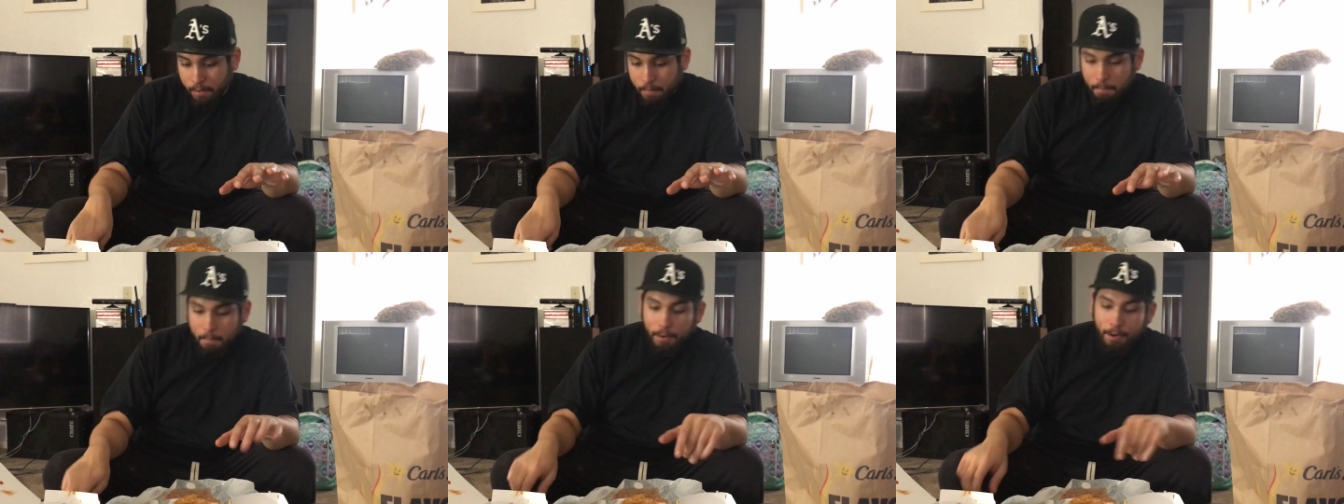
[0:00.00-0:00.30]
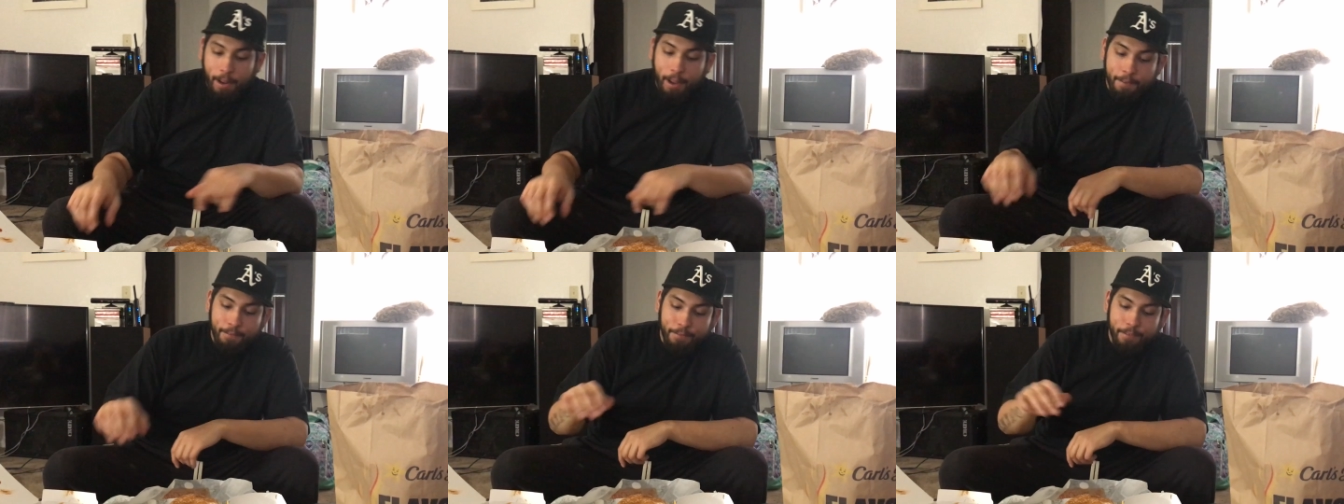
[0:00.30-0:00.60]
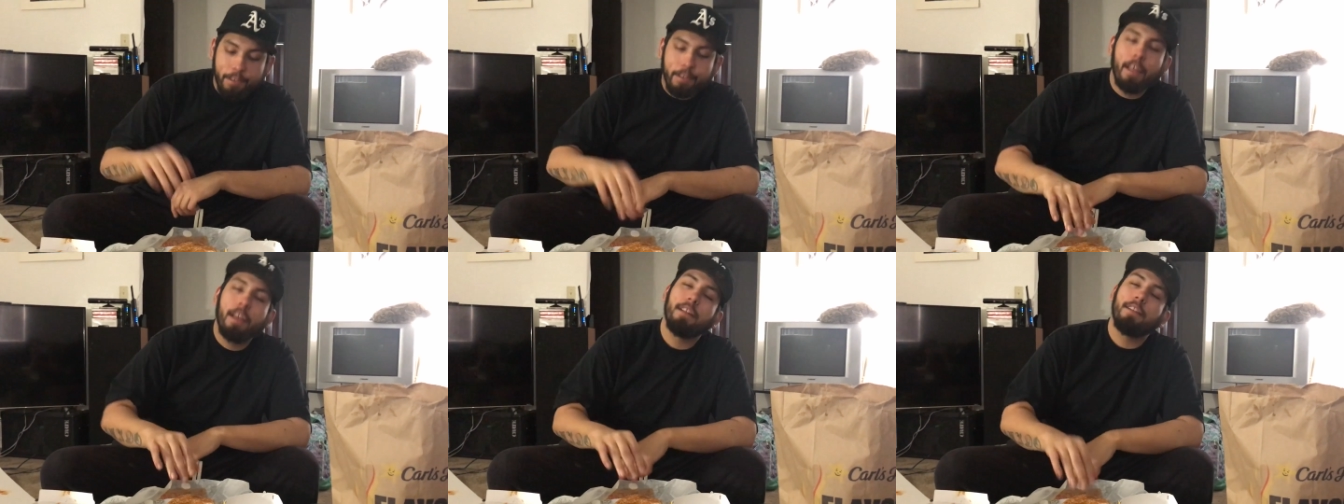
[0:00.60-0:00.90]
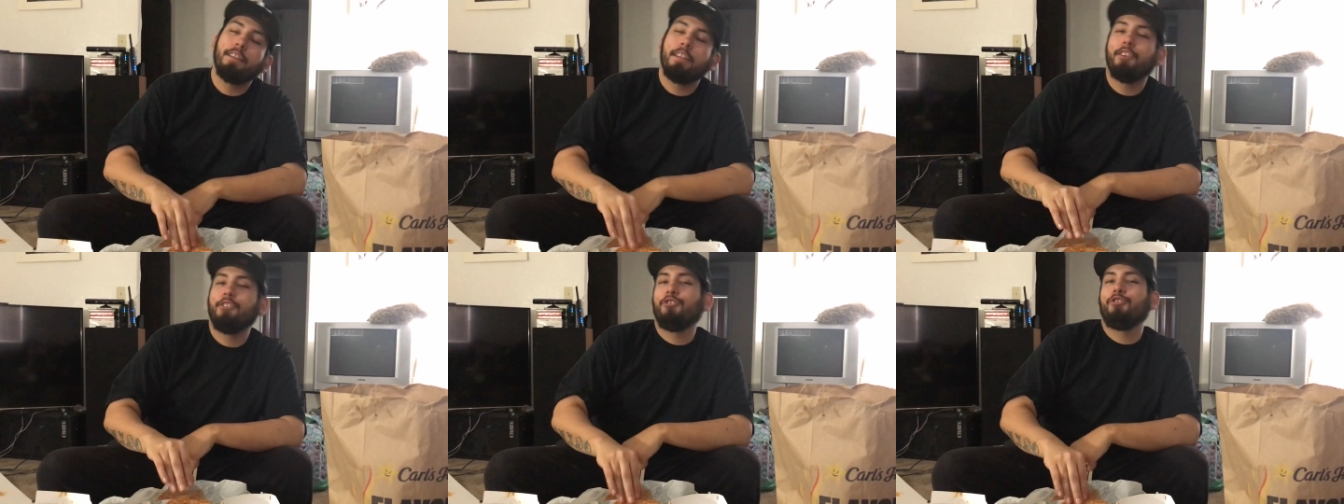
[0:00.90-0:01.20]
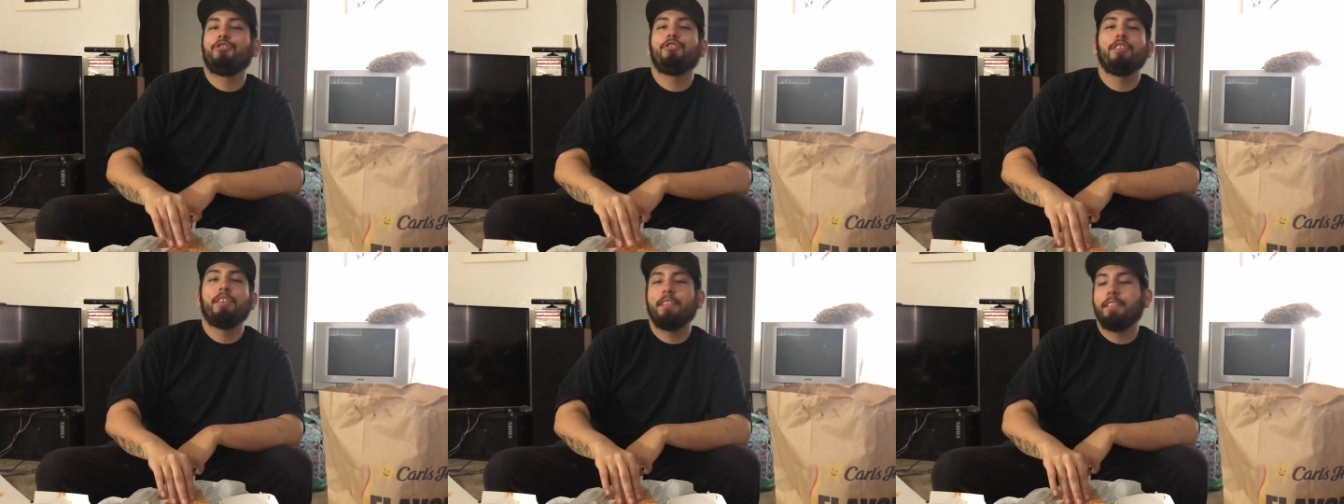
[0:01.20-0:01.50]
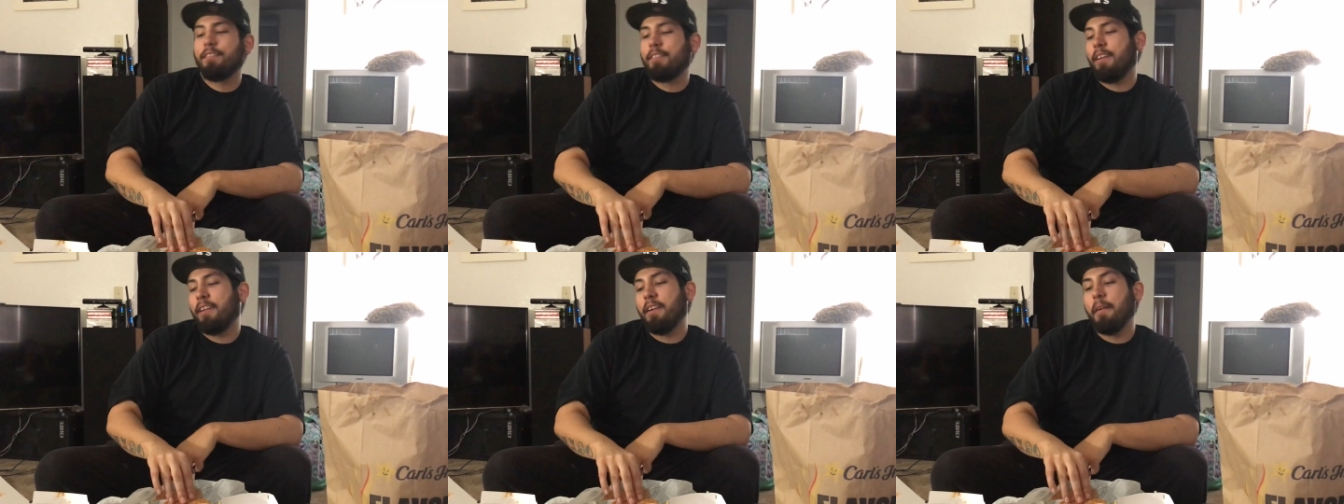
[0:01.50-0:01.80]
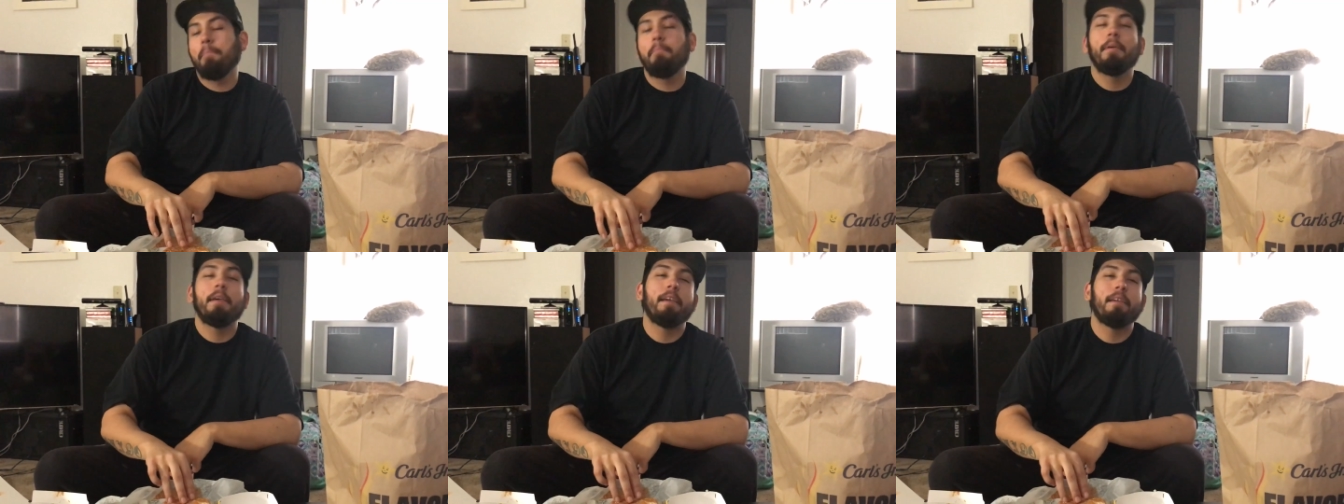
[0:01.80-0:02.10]
But I feel like this shit's on
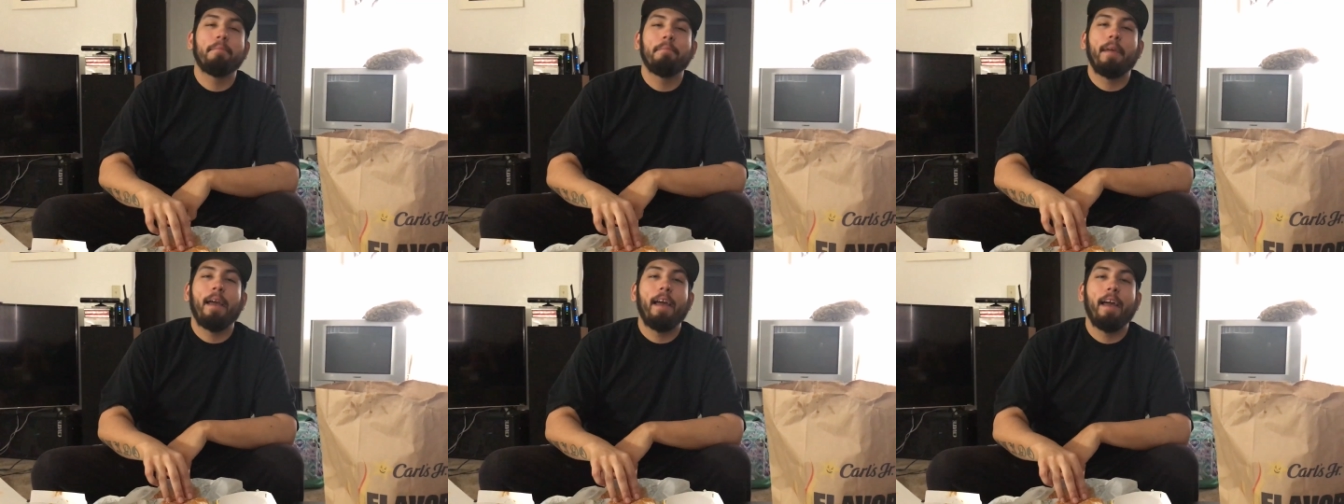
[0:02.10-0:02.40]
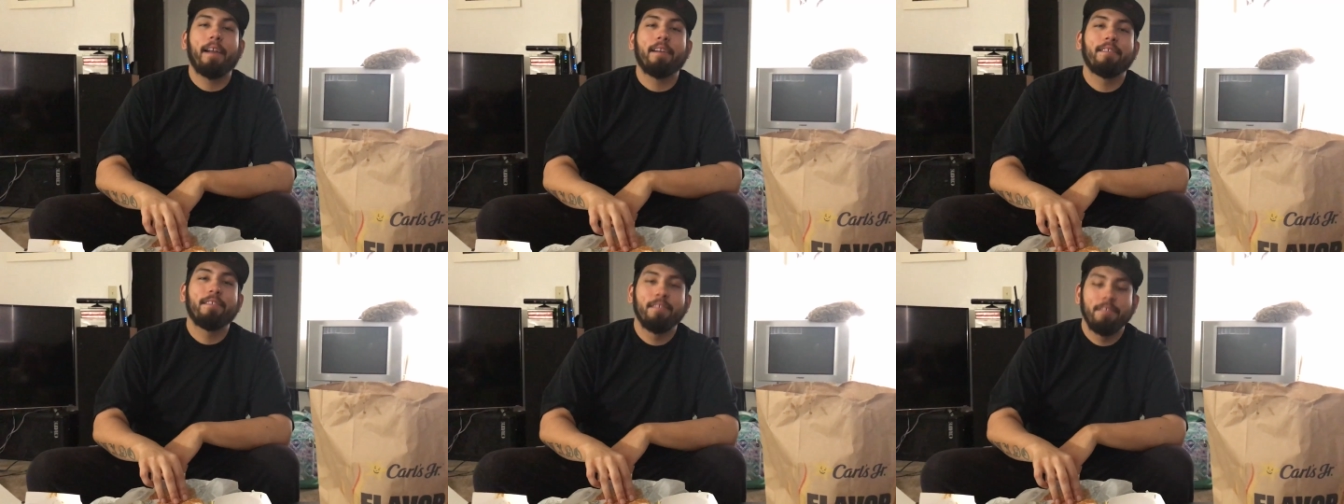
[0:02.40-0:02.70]
a Big Mac.